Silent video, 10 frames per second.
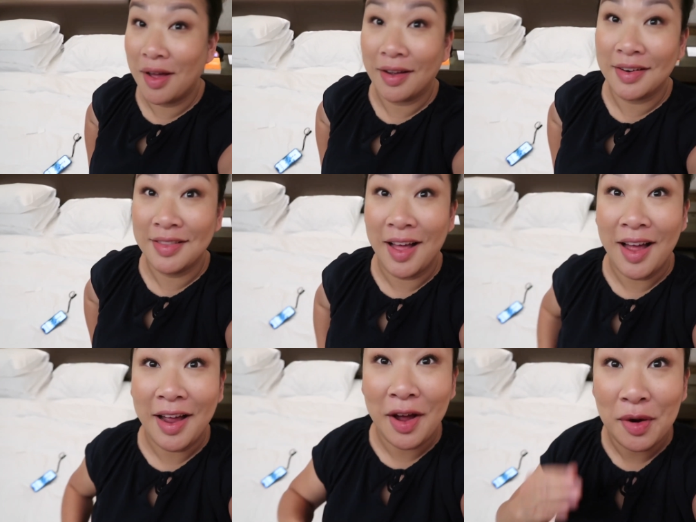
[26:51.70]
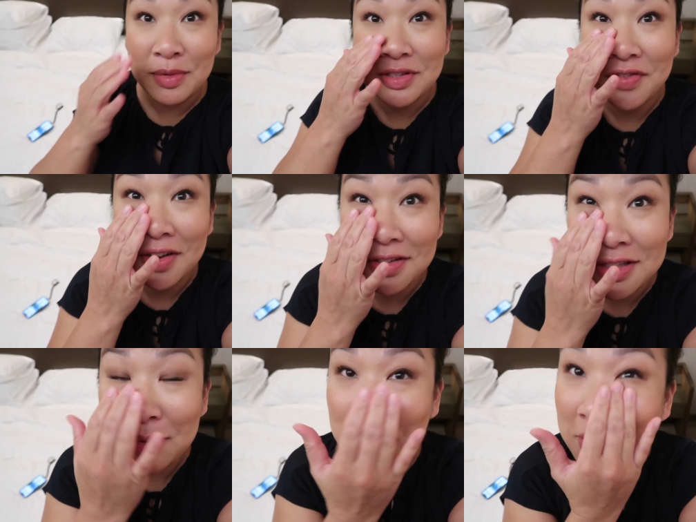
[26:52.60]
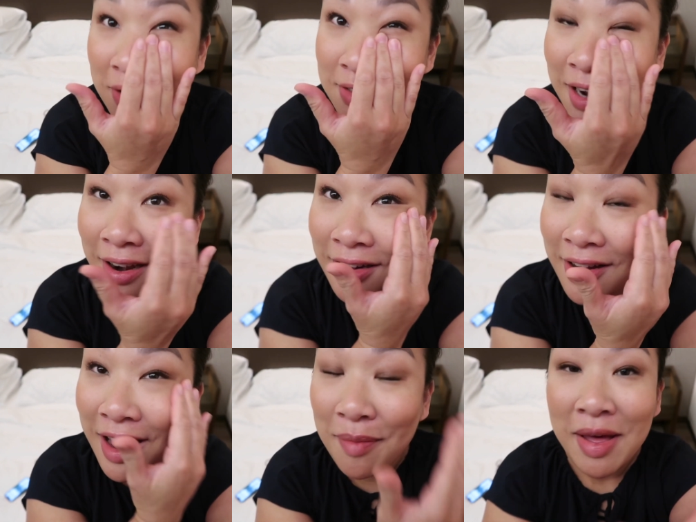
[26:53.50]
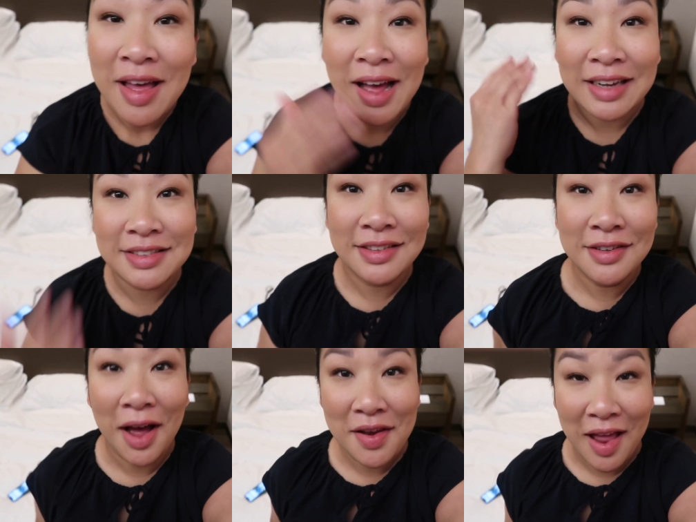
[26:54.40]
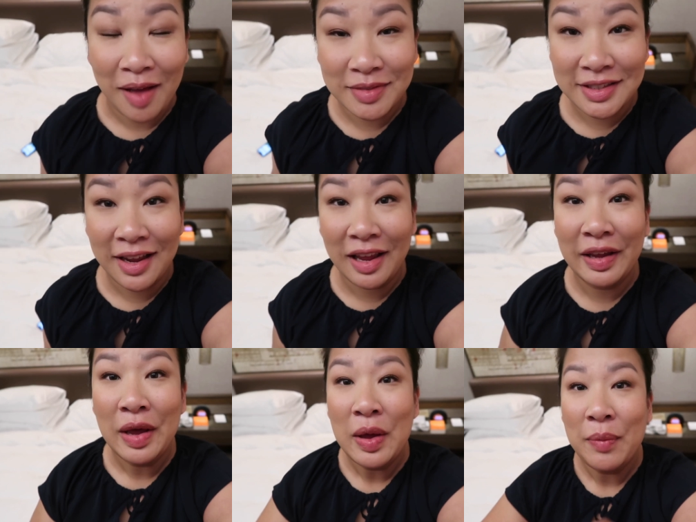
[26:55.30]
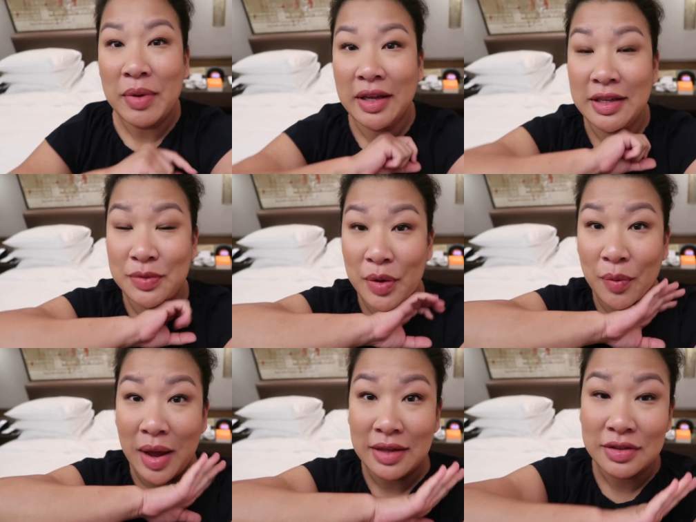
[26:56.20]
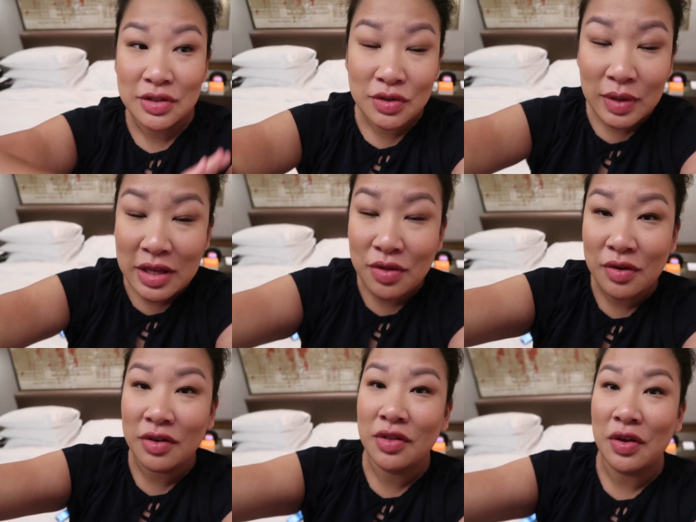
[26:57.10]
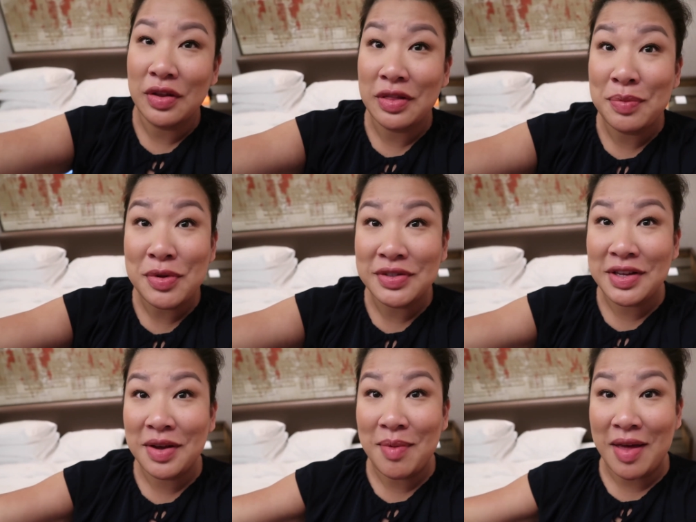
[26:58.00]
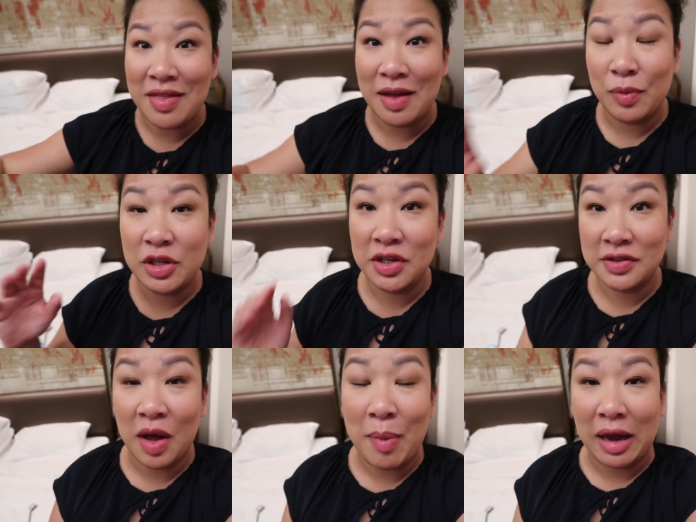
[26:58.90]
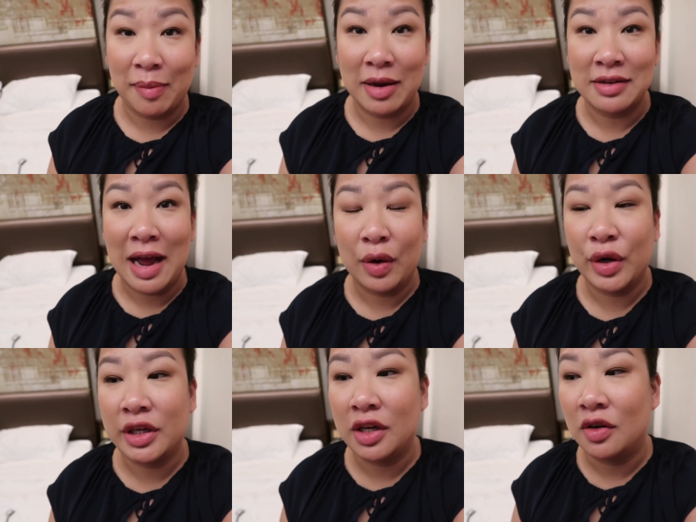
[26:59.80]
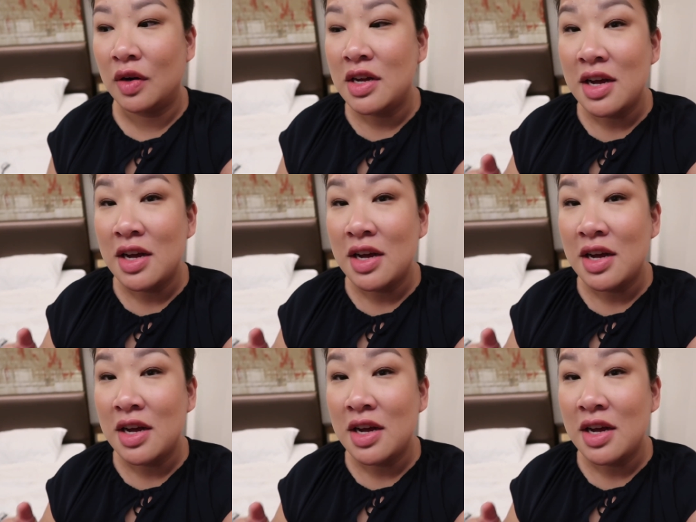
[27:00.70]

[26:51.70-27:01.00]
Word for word: not gonna lie, I almost fell asleep. Look how tired I am. I did not nap today because we went straight through the, the museum and then we just got back about an hour ago.